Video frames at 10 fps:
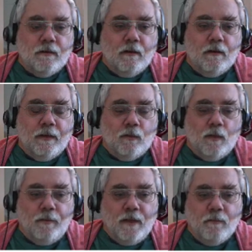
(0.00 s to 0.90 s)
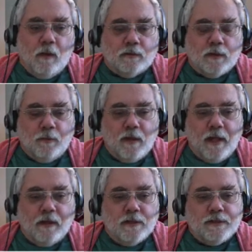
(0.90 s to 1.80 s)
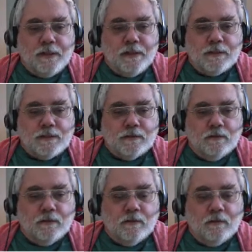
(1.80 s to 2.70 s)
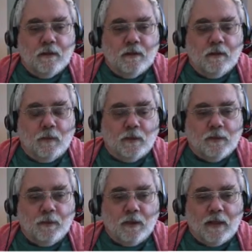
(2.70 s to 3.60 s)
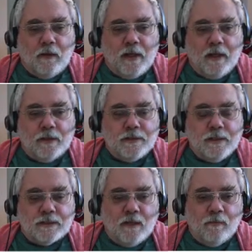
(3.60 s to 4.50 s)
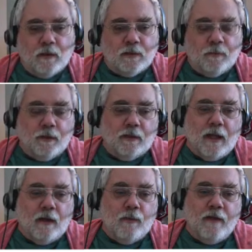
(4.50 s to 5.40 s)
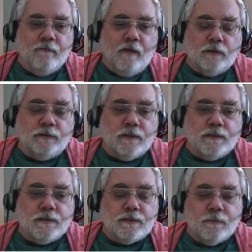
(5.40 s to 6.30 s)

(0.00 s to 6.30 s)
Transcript: there will be multiple energies, multiple allowed energies, and multiple allowed wave functions,